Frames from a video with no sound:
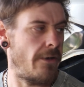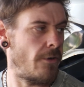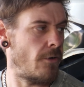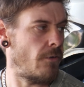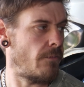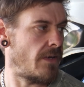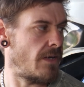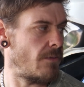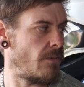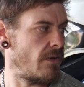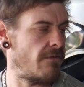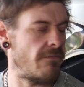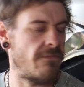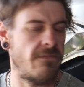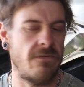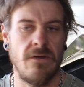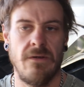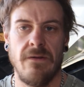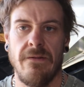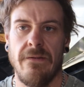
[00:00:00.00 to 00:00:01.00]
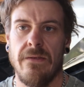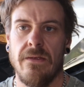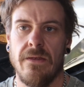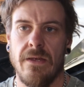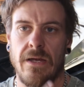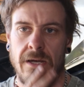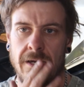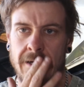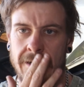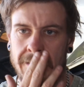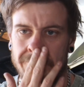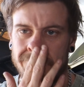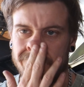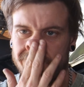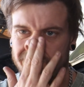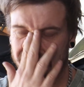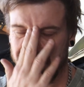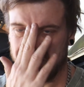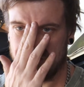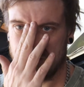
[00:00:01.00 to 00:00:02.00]
help me with um,
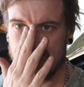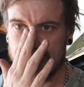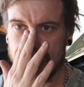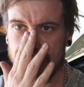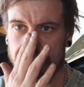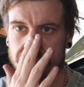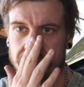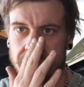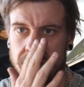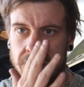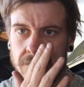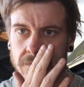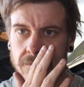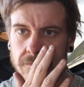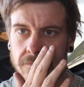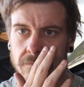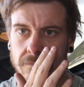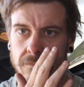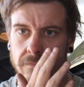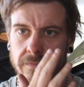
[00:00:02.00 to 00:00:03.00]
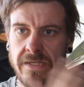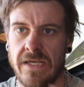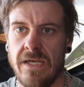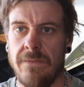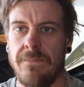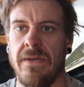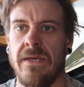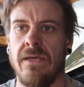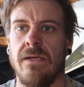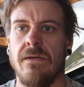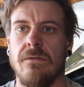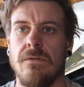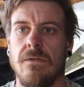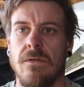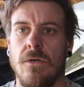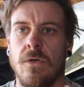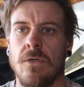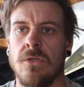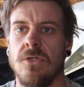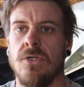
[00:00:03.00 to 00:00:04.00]
keeping
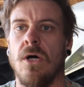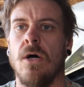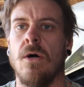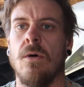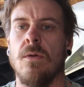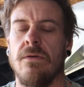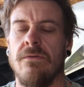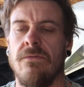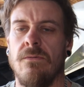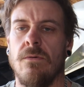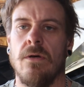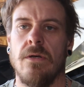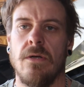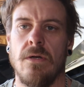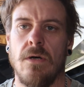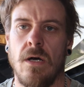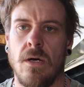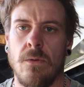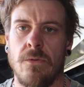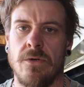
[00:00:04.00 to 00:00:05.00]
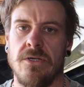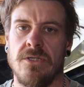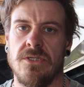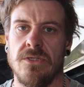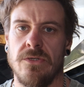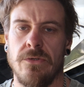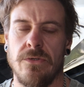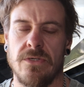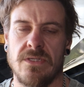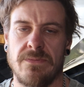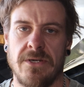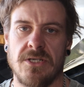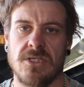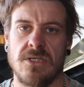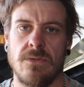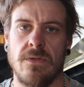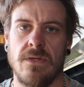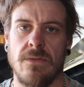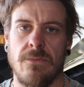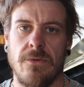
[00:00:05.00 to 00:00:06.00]
on goal of what I want to do,
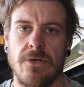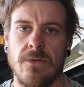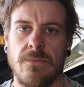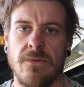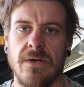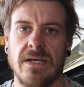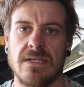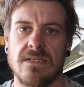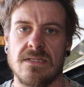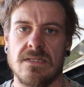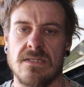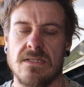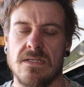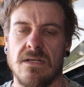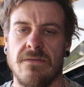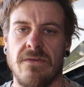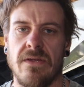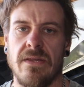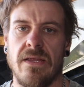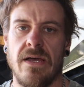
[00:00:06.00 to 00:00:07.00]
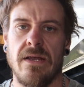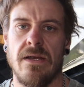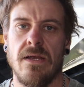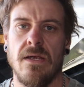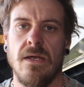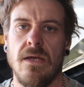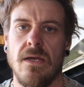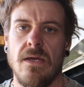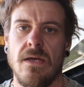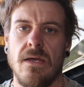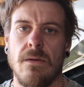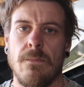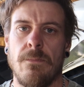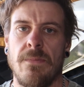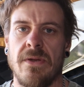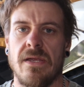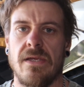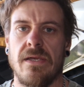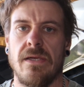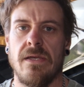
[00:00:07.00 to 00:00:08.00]
especially with the motorbikes and stuff like that.
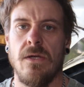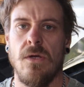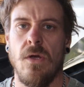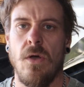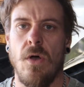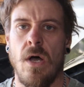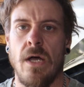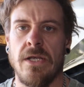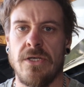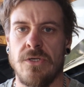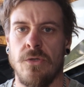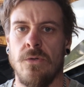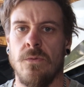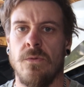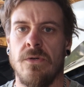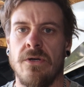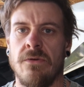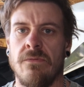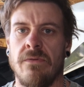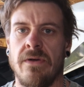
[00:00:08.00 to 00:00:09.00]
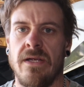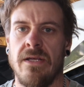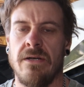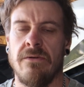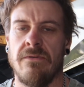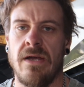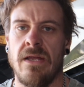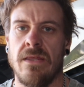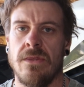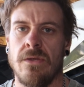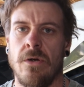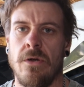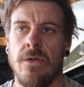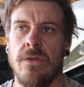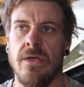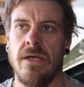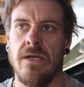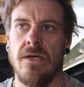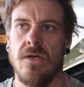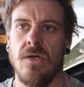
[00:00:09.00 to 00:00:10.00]
But I do want to reiterate though
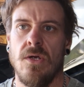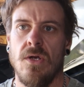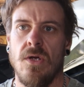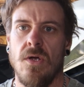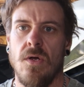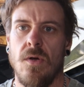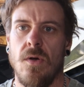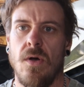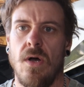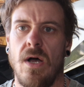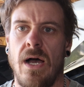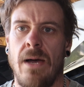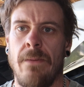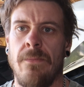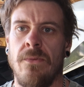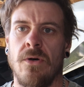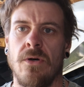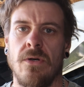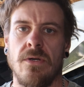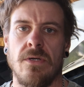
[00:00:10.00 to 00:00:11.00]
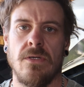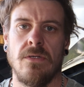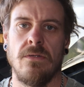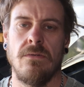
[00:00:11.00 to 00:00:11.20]
that I'm not